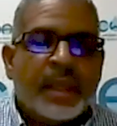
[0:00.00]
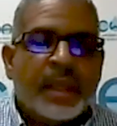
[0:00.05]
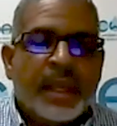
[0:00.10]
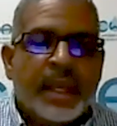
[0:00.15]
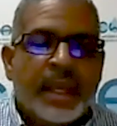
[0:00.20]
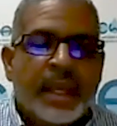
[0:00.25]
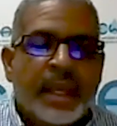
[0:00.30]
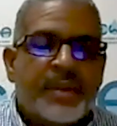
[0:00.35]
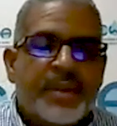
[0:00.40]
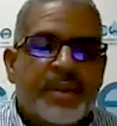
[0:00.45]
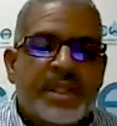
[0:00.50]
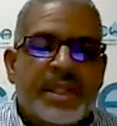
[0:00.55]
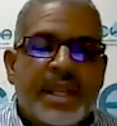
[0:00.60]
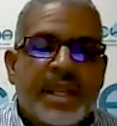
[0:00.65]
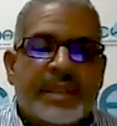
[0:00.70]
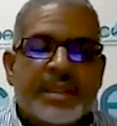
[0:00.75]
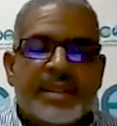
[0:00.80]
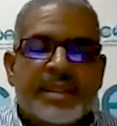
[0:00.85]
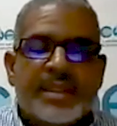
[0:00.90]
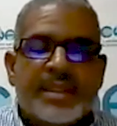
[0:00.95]
Increased
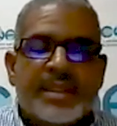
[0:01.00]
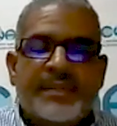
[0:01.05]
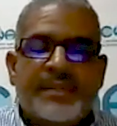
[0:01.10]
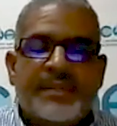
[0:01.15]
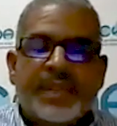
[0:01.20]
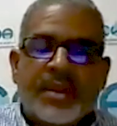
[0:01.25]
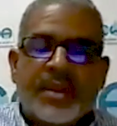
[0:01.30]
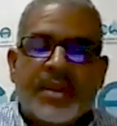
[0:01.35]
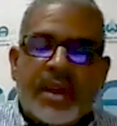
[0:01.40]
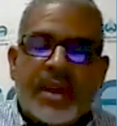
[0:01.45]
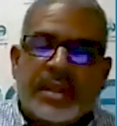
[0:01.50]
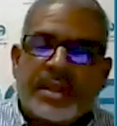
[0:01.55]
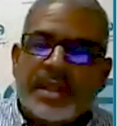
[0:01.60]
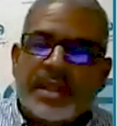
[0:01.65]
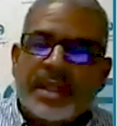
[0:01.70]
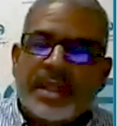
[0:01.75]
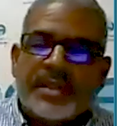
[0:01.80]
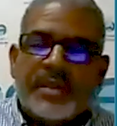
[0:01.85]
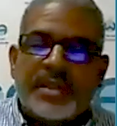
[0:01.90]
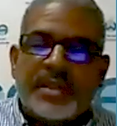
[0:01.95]
health and safety costs,
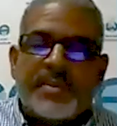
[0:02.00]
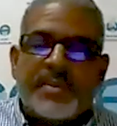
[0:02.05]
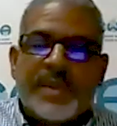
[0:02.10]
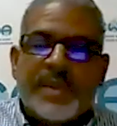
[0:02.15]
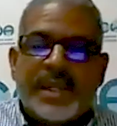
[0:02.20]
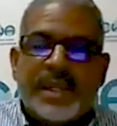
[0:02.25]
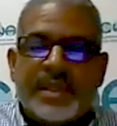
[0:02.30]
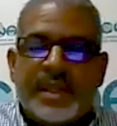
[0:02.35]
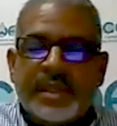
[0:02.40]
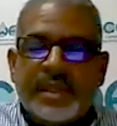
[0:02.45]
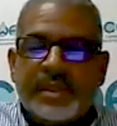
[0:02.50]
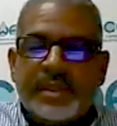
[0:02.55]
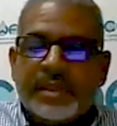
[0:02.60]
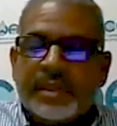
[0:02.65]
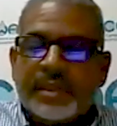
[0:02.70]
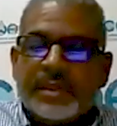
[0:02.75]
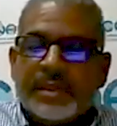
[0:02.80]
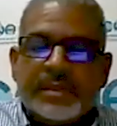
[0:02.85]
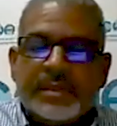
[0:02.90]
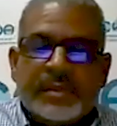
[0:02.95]
as Chris mentioned,
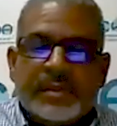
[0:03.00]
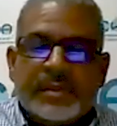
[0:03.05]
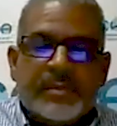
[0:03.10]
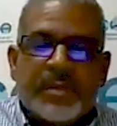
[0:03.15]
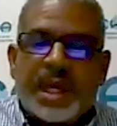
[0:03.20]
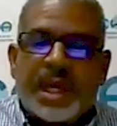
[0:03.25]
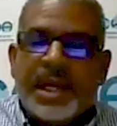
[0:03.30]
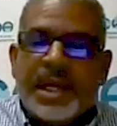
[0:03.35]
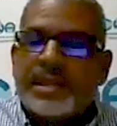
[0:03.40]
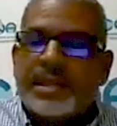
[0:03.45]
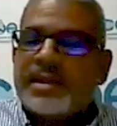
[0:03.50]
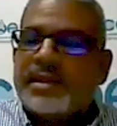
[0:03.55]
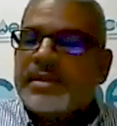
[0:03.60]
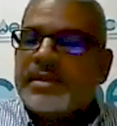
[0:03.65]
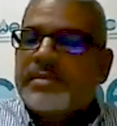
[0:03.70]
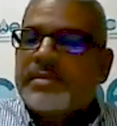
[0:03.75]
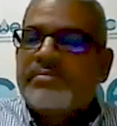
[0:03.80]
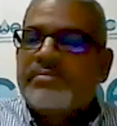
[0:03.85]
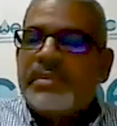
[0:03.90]
masks,